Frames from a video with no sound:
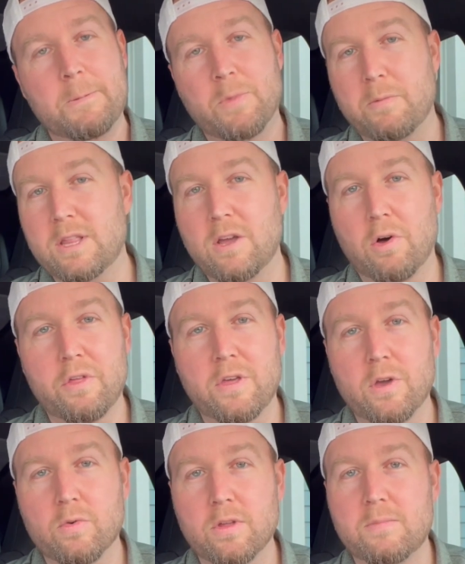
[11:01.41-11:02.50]
I mean, the only thing
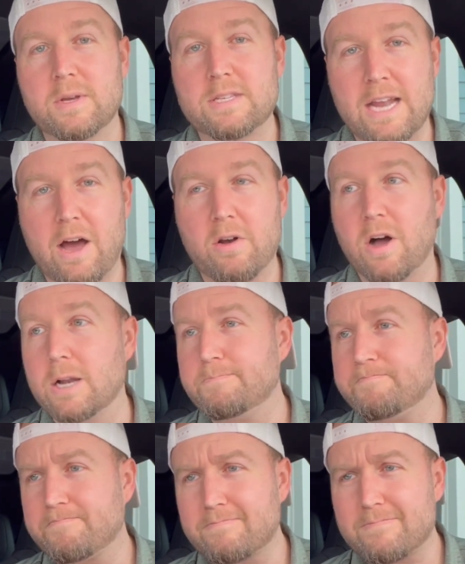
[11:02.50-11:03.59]
you're really missing out on
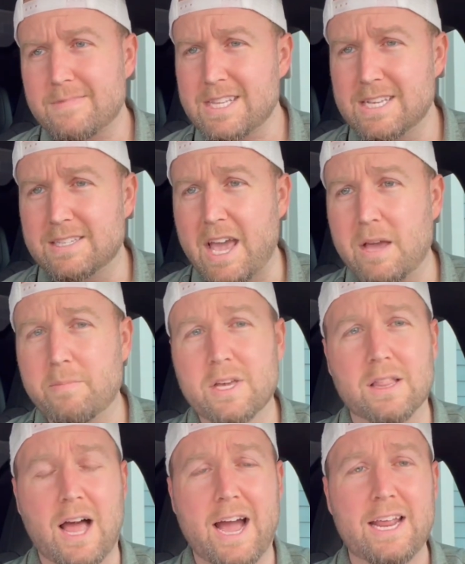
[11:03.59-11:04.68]
is
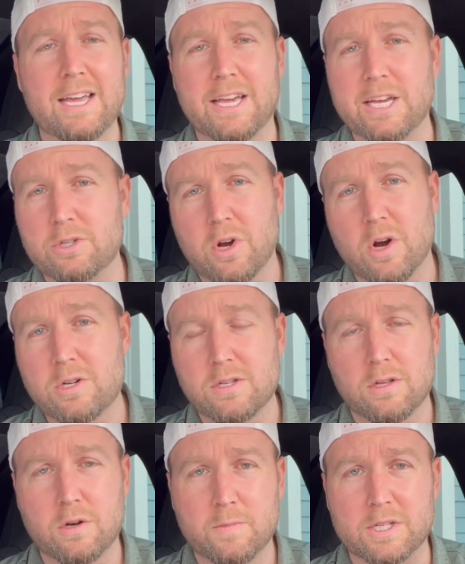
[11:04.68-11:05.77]
ambient lighting. It charges a
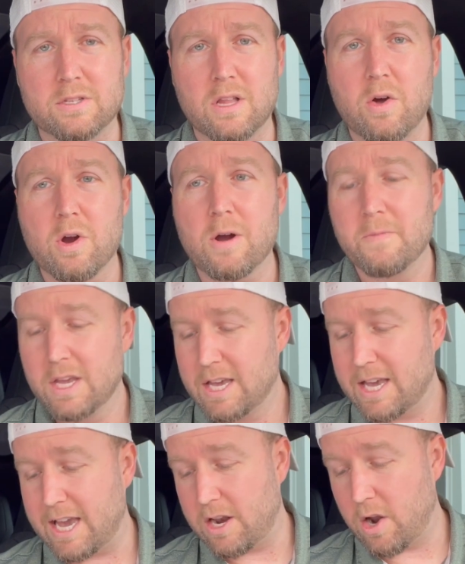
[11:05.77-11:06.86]
little bit slower.
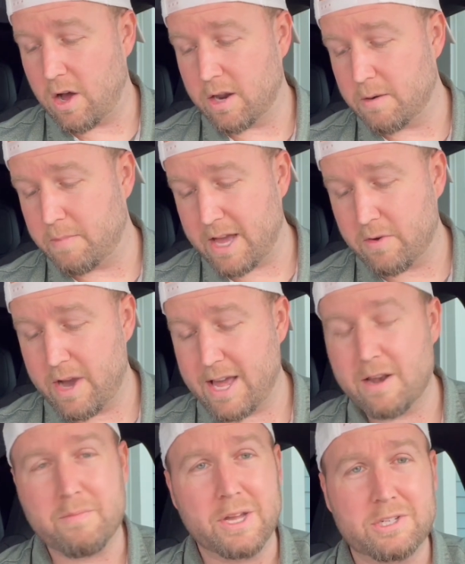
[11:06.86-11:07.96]
And on, by the way, I
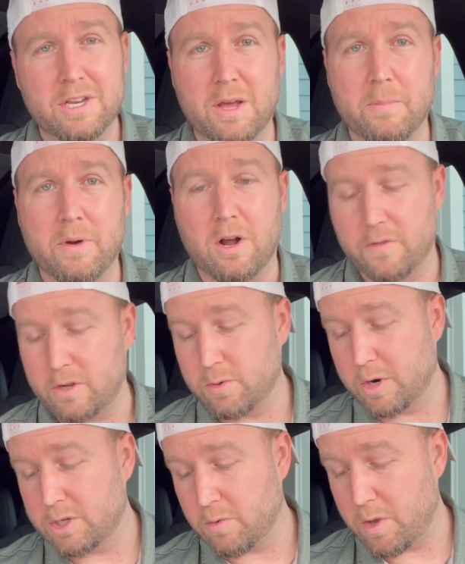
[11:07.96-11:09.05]
didn't mention it, but on the
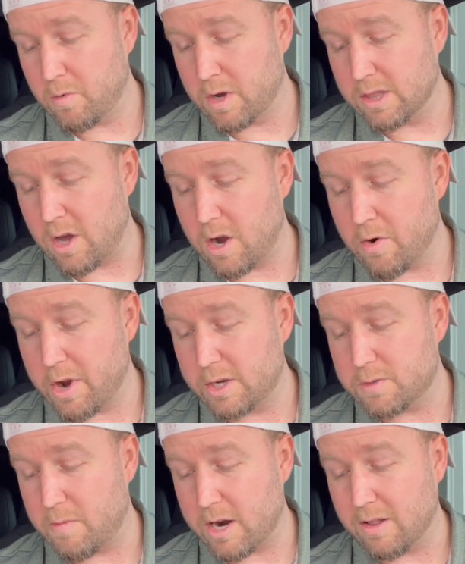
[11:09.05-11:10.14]
2021 long
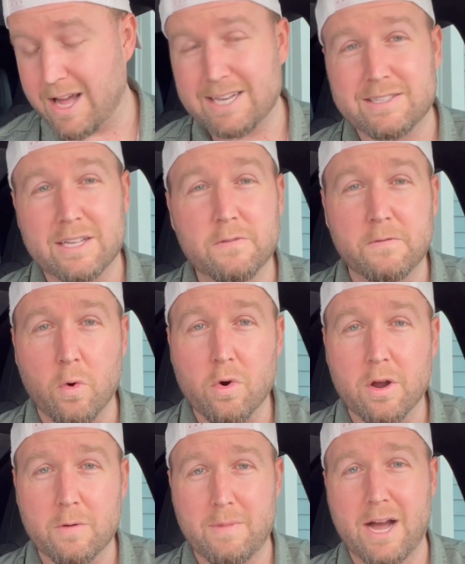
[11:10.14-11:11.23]
range Model S, that's
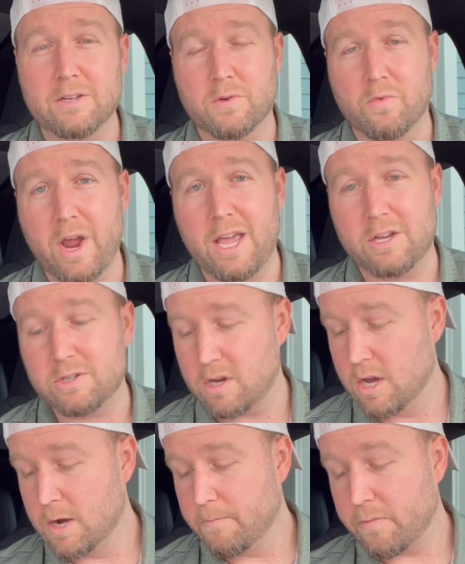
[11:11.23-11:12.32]
400 miles of range
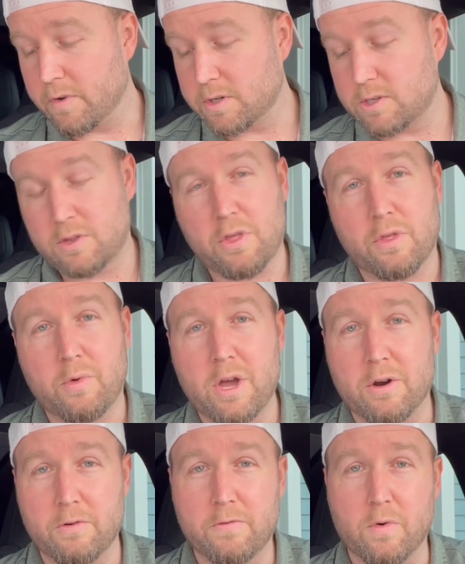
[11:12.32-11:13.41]
versus the
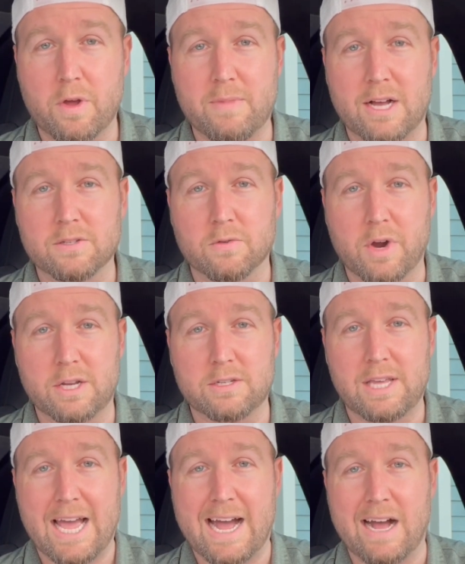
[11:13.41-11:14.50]
340 miles of range that
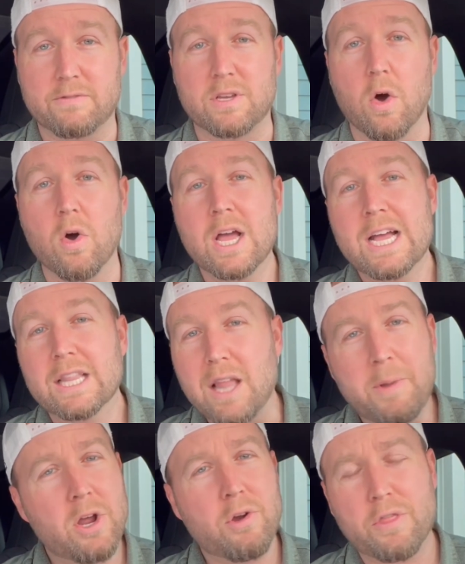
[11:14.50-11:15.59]
you have. So let
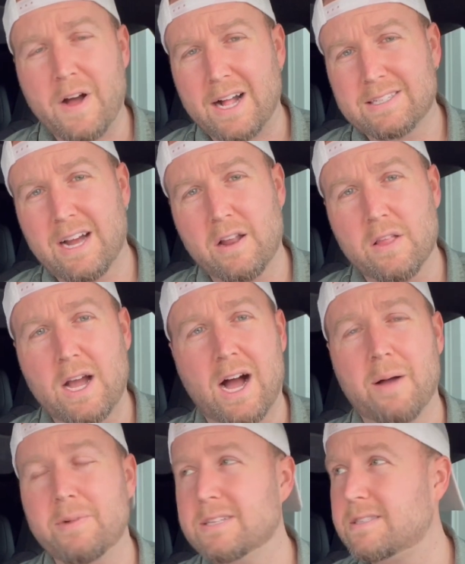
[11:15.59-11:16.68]
me know your thoughts down in the
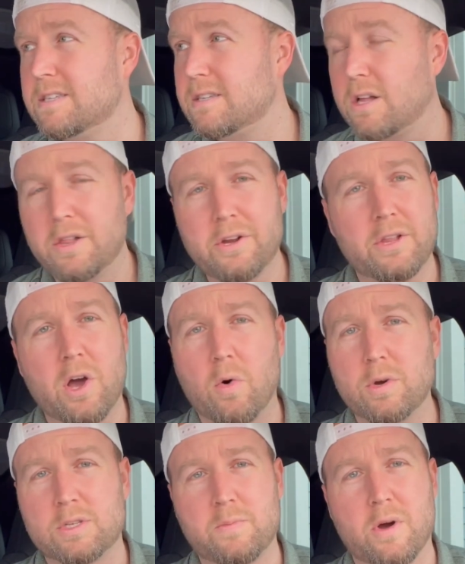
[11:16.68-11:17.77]
comments. This clearly
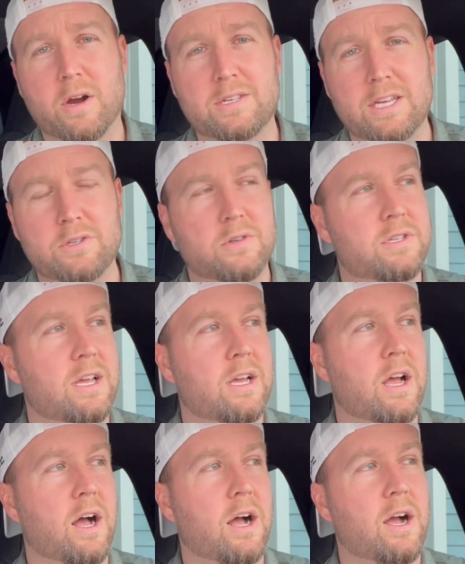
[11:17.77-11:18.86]
always sparks interesting
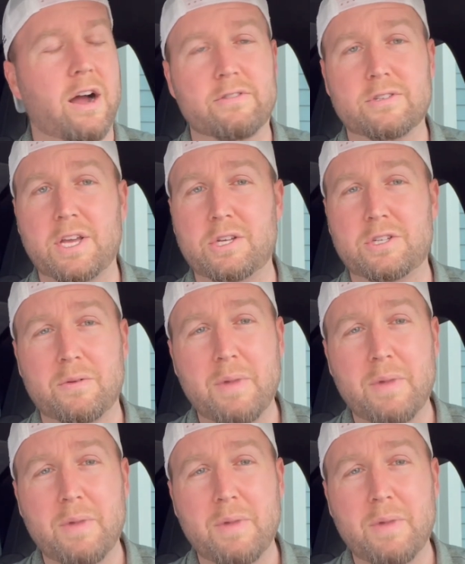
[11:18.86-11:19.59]
conversation.